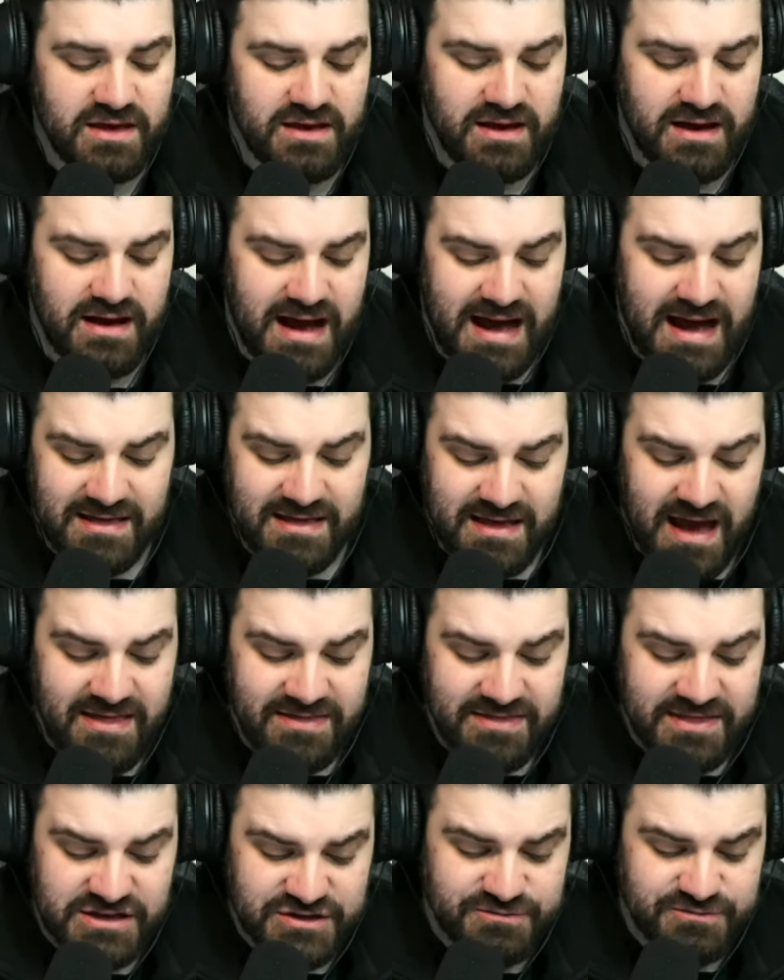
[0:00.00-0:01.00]
at
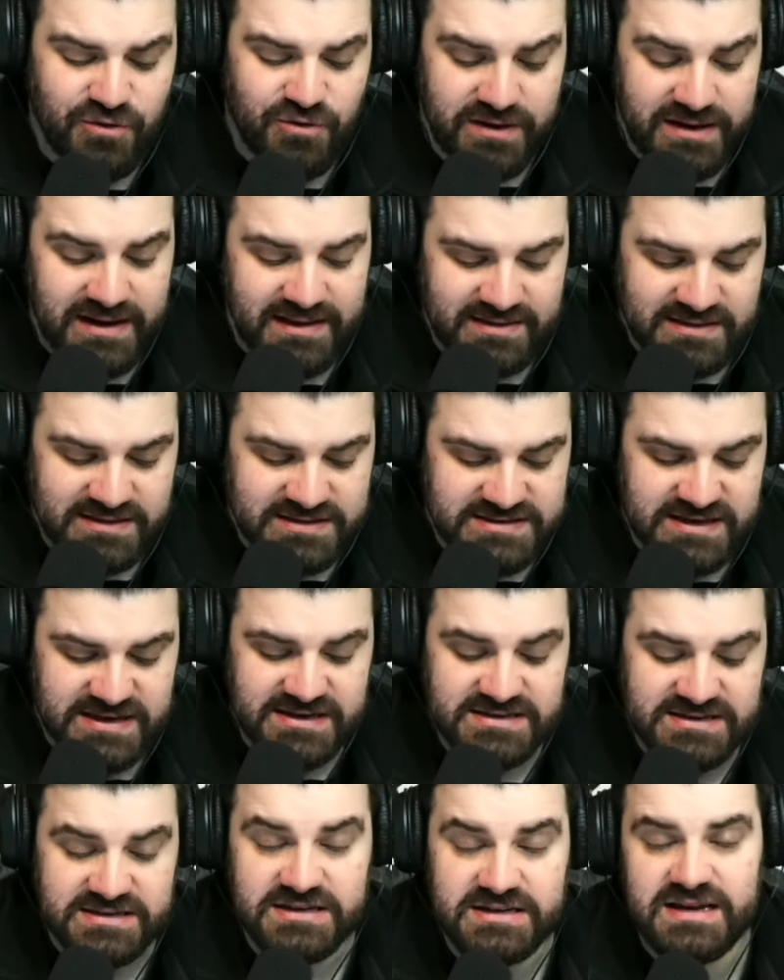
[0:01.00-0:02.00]
this point in the
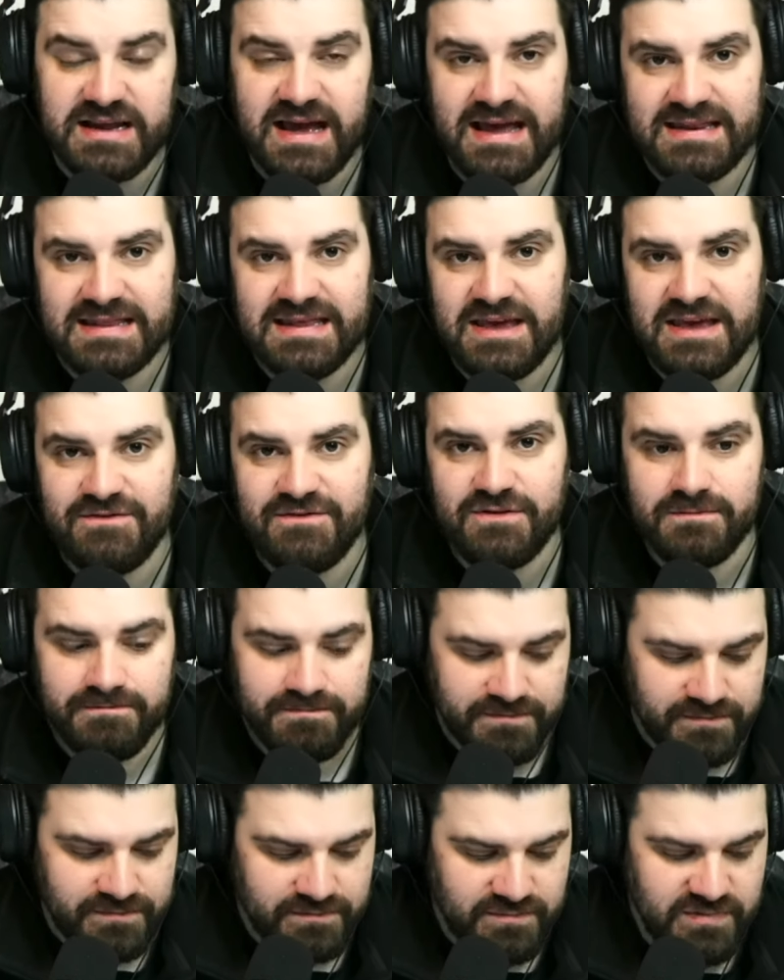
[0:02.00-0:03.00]
season, and
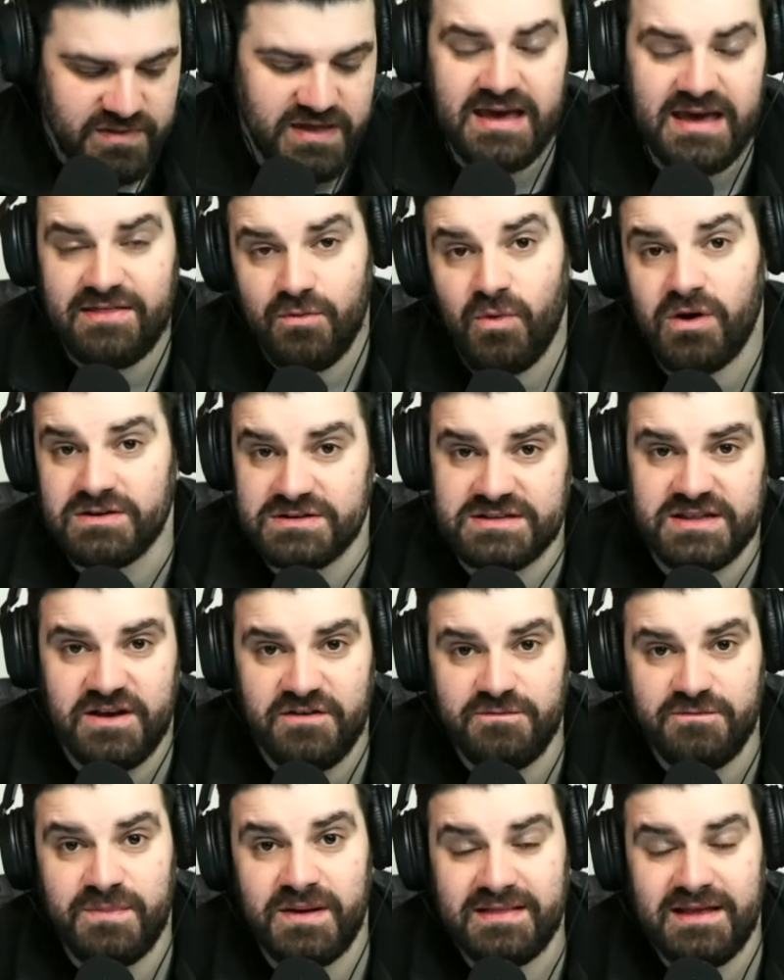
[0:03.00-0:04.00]
given they're the ones that
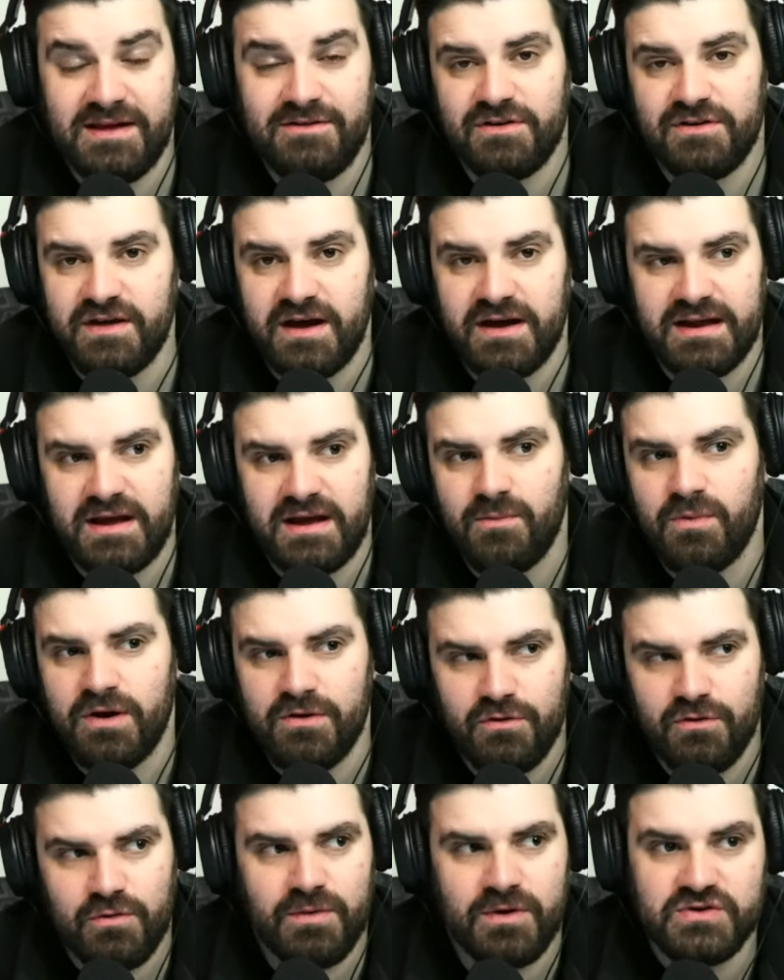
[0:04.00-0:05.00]
have been there and done it, and
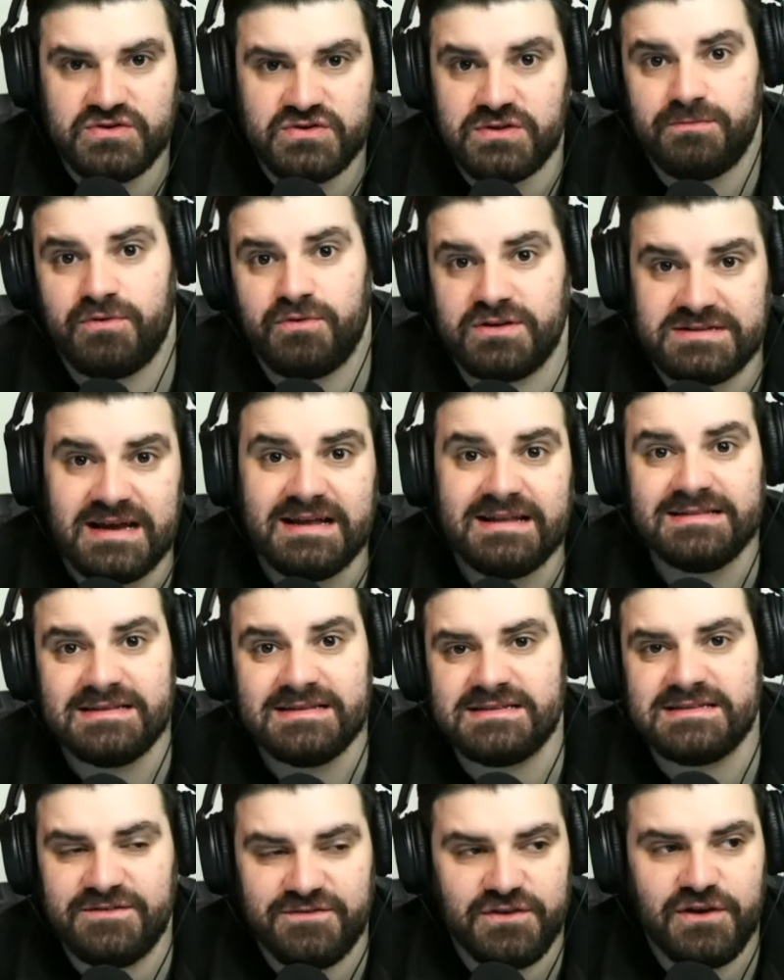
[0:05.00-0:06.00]
we're almost the
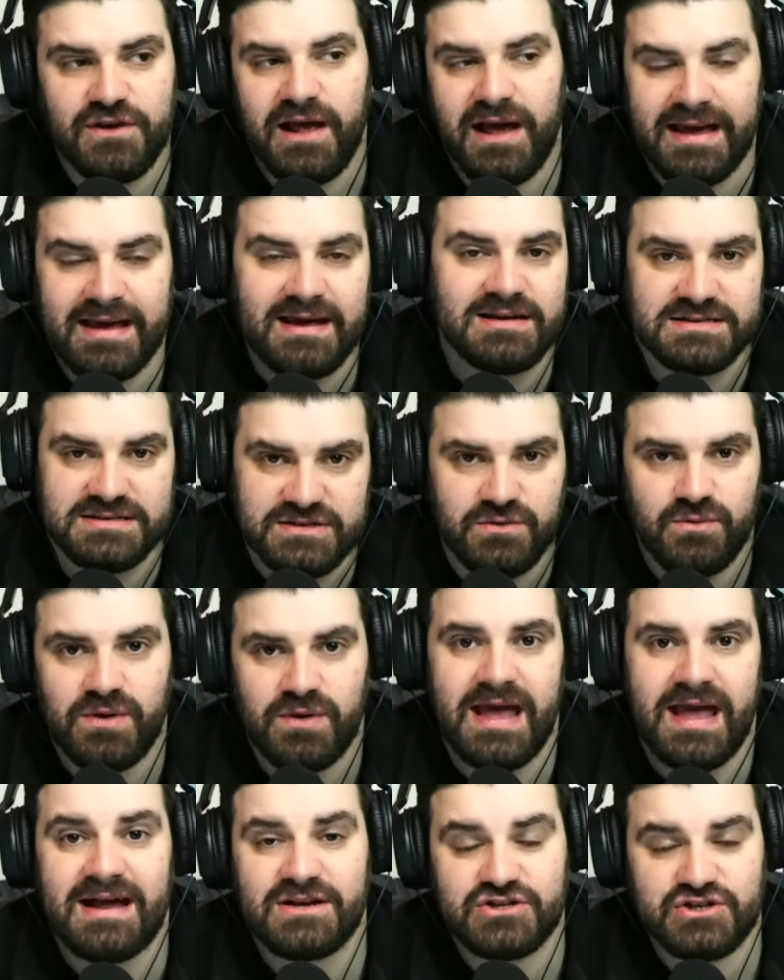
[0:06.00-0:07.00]
pretenders, if you like, until
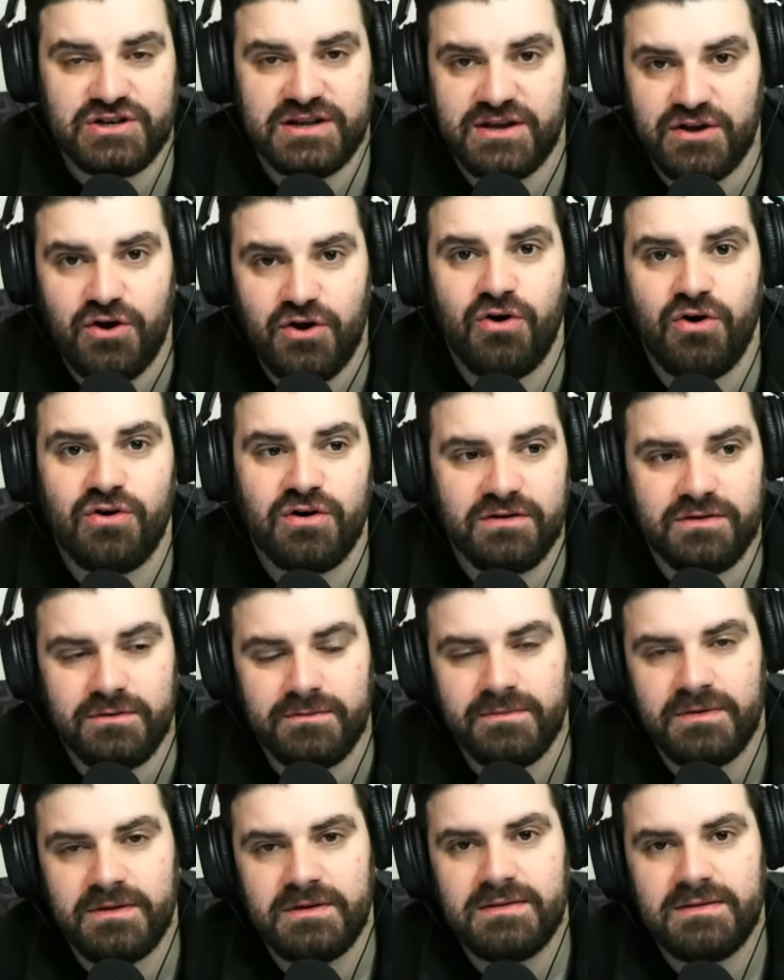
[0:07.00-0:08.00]
we actually conquer
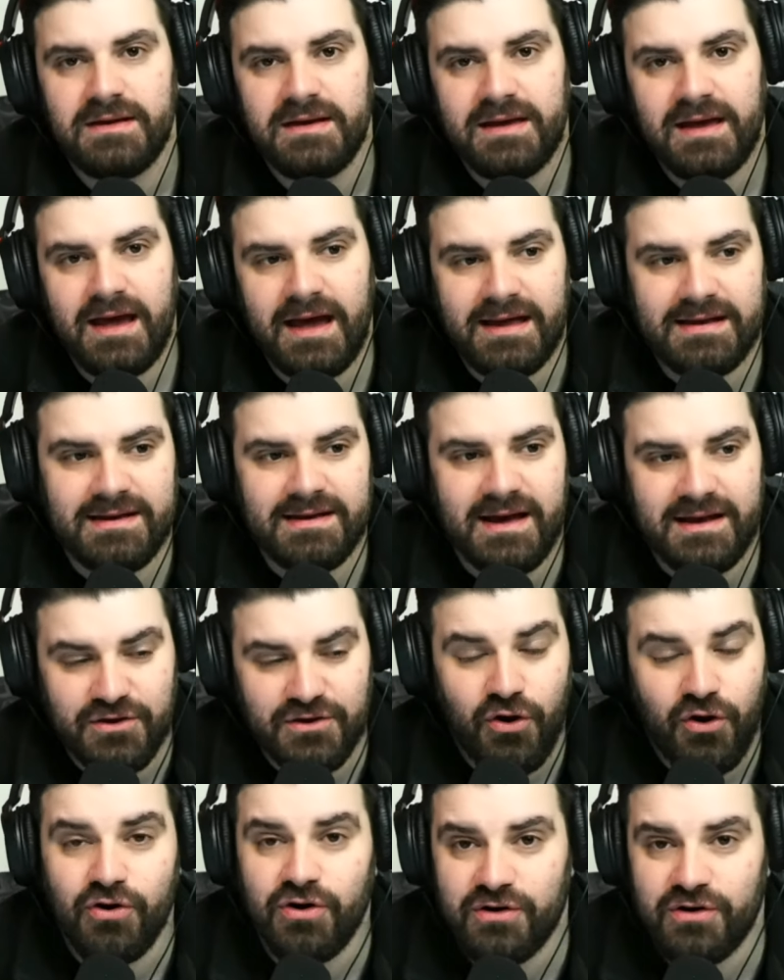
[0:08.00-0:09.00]
them and
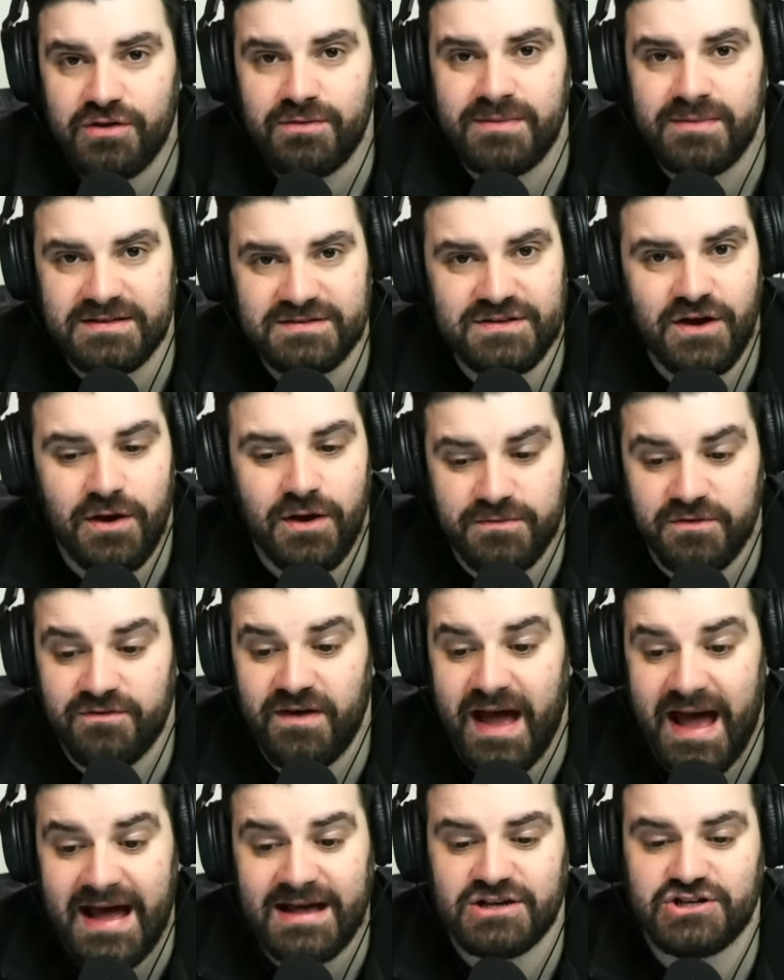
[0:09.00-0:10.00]
conquer them in terms of
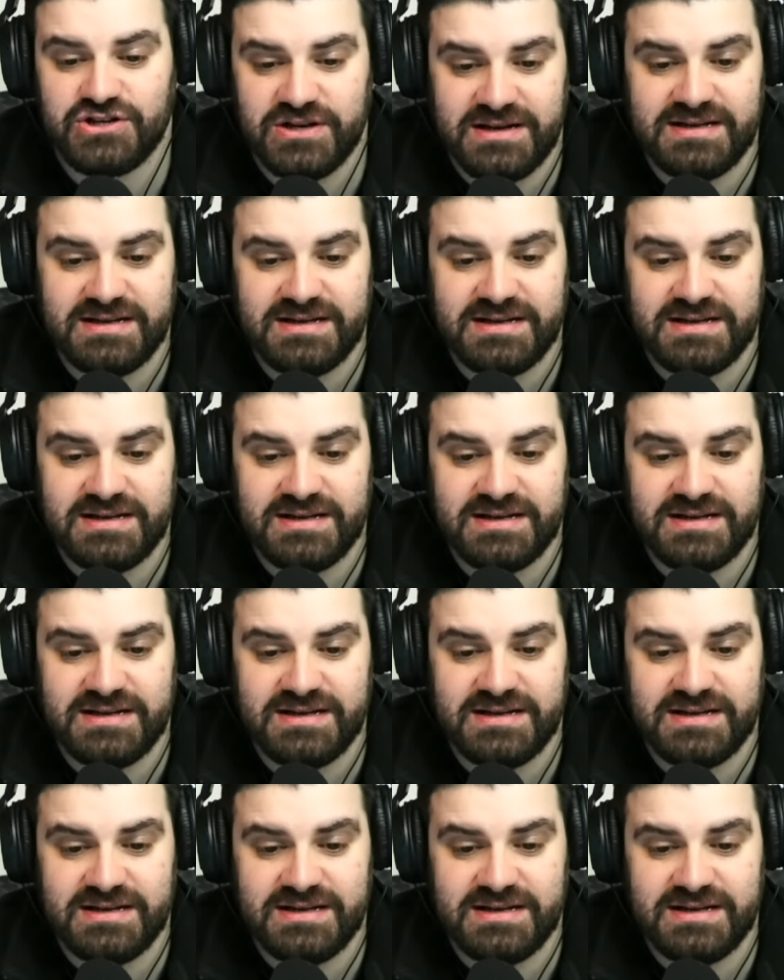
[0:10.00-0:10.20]
actually